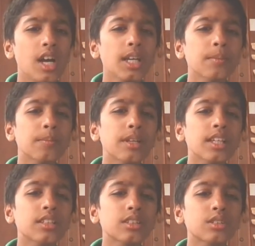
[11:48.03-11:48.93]
I
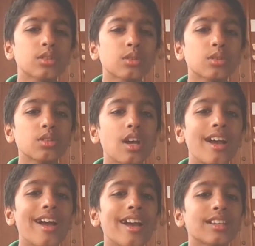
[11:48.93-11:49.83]
breathe
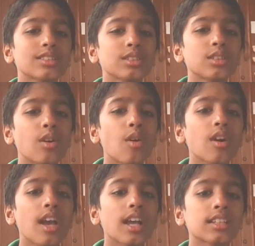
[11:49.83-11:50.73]
as
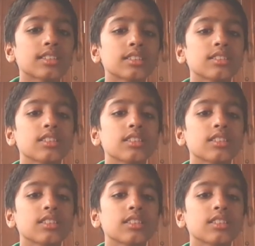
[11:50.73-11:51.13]
long as